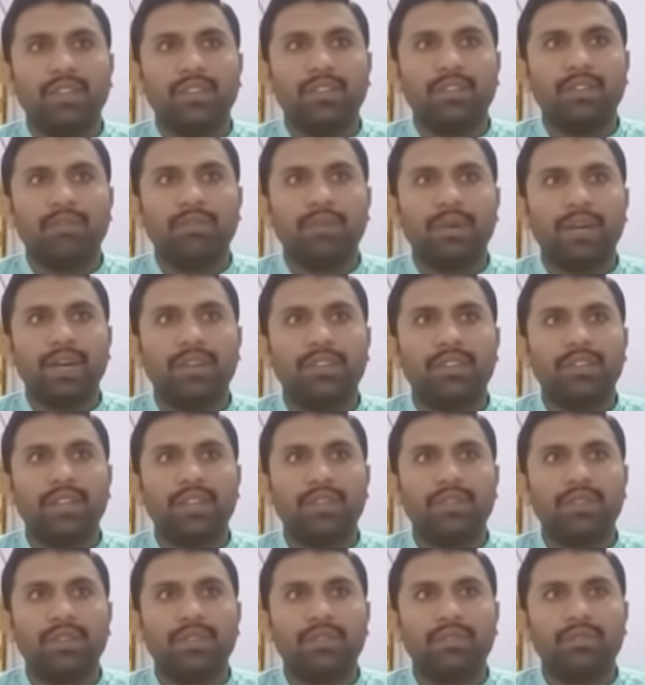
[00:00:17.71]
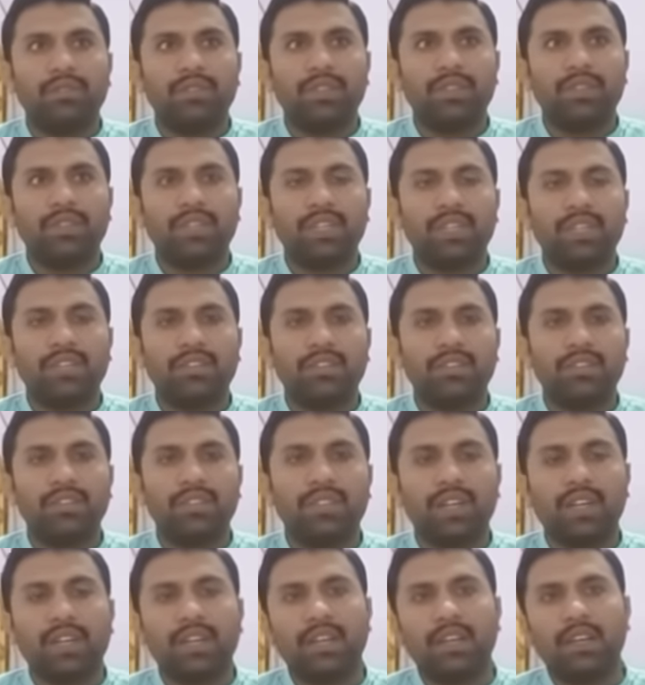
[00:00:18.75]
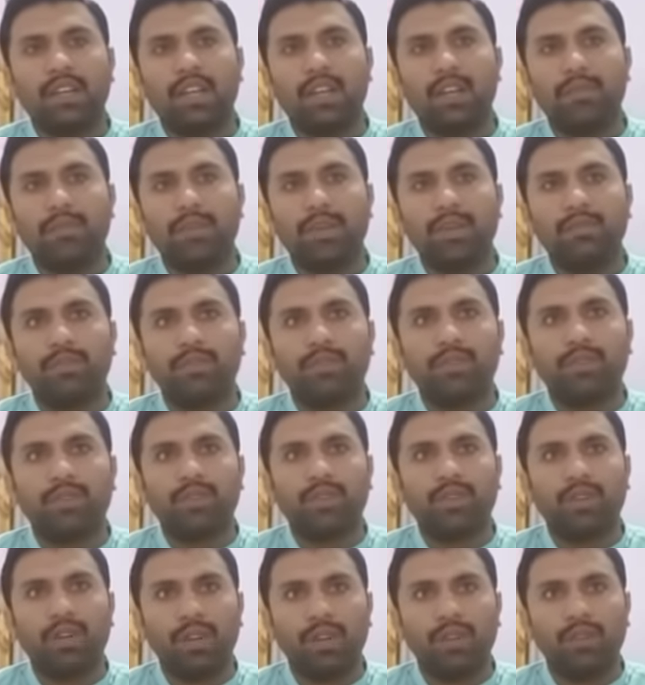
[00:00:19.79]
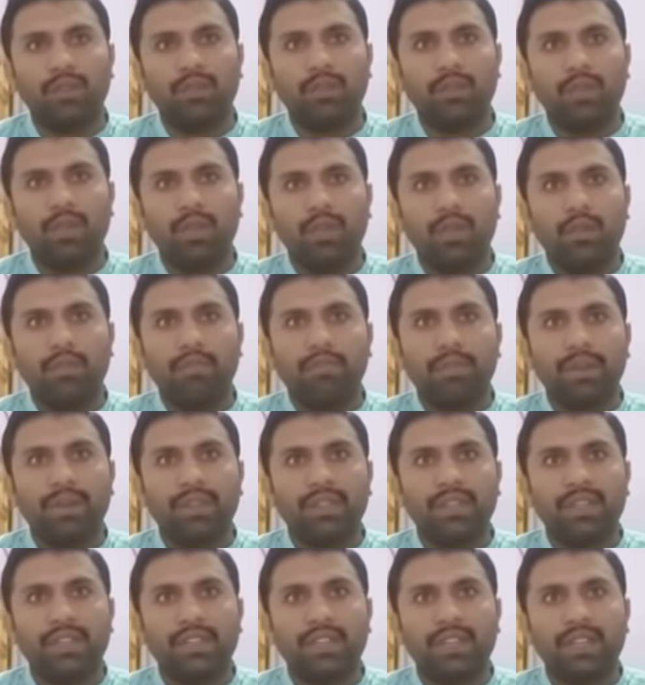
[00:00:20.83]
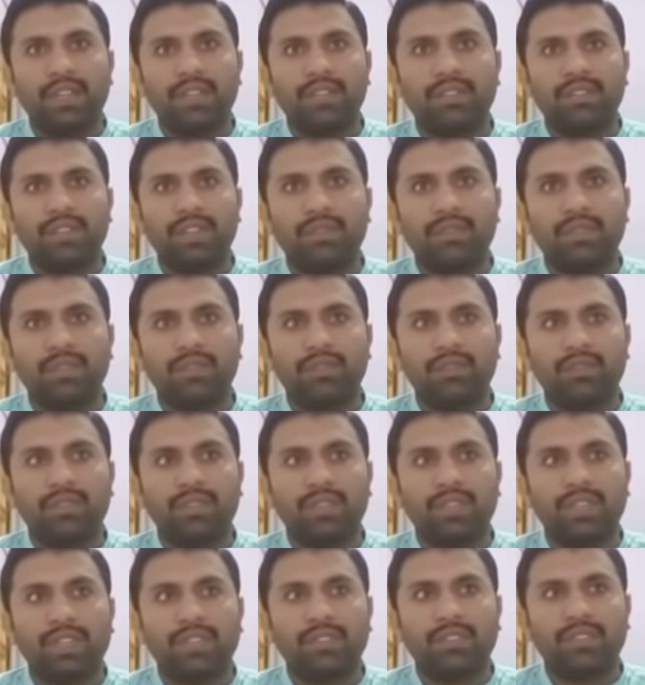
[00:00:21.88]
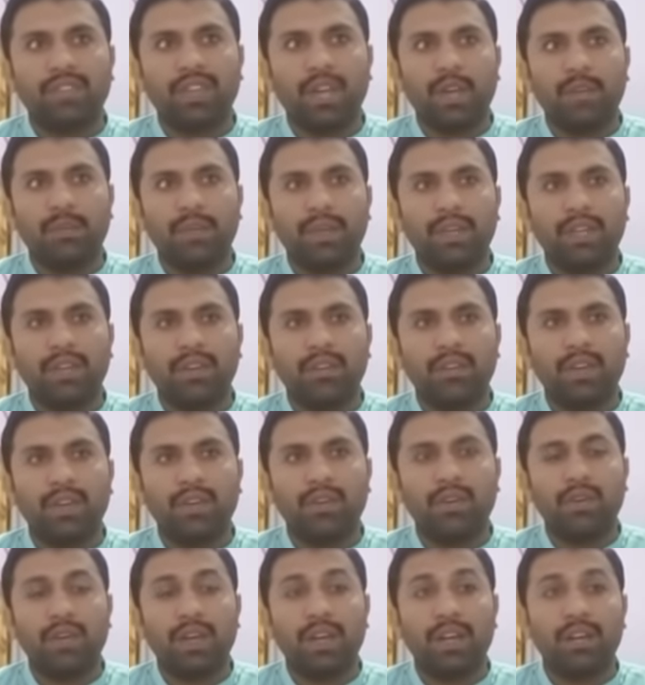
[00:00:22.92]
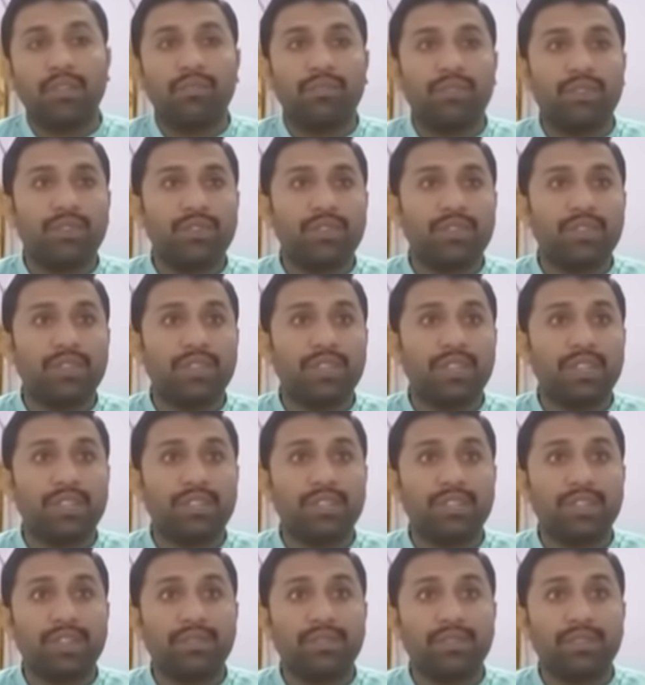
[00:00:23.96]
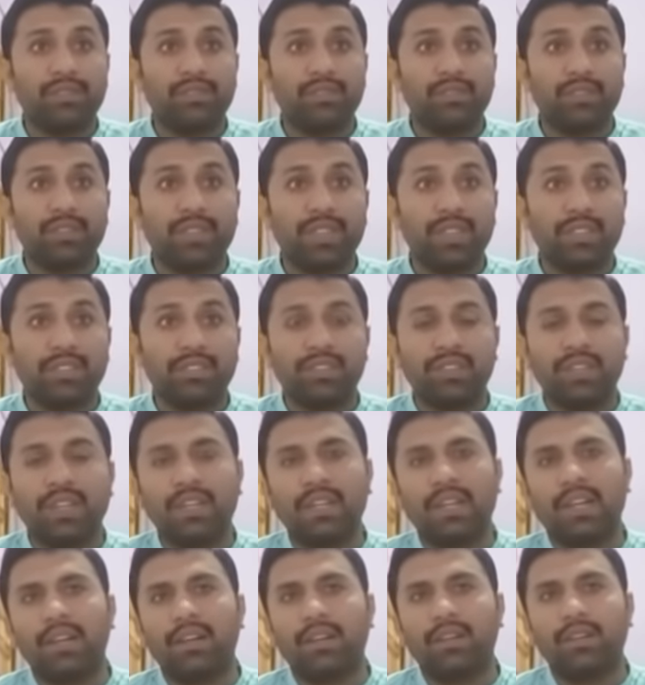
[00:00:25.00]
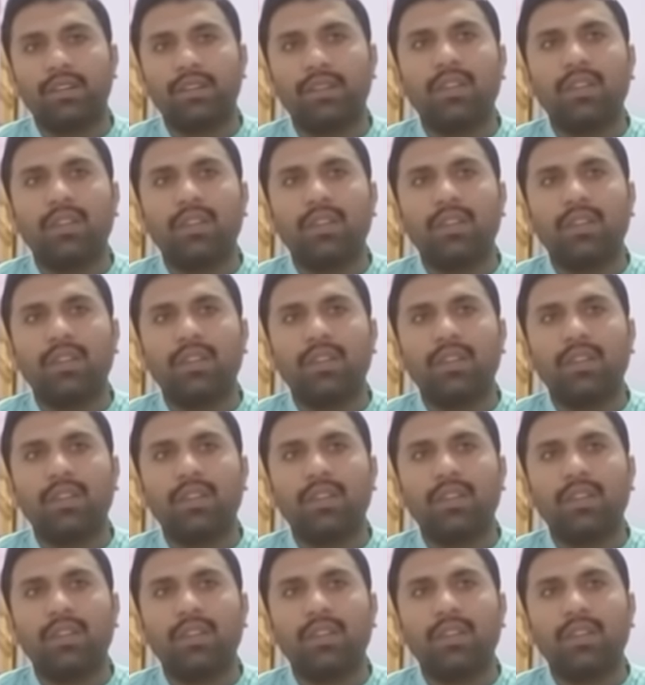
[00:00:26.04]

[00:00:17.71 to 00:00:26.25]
The past refer to the things that are happened before now. Present tense refer to the things happening now, and future tense refer to the things that are